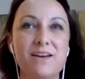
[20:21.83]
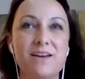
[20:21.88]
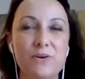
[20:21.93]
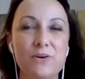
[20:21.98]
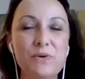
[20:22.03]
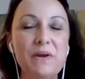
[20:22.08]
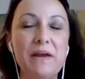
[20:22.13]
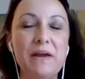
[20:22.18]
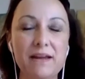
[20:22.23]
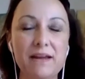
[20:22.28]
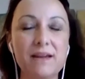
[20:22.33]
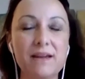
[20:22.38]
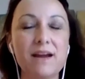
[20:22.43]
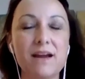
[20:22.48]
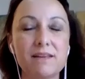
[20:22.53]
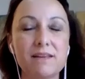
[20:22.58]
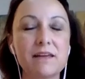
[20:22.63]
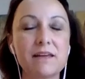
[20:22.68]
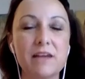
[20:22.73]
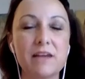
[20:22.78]
Okay, I
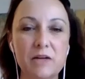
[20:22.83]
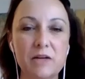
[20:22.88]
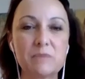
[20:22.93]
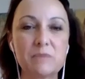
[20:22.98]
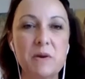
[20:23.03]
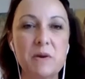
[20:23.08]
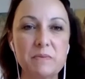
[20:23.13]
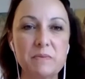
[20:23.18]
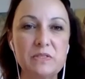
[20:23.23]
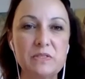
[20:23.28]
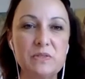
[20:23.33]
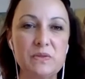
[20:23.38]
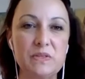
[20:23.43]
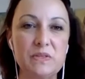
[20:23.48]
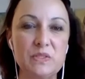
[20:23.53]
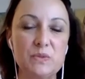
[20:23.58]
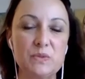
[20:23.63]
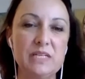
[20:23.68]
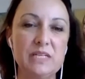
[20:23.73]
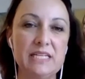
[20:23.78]
think I can probably do this one.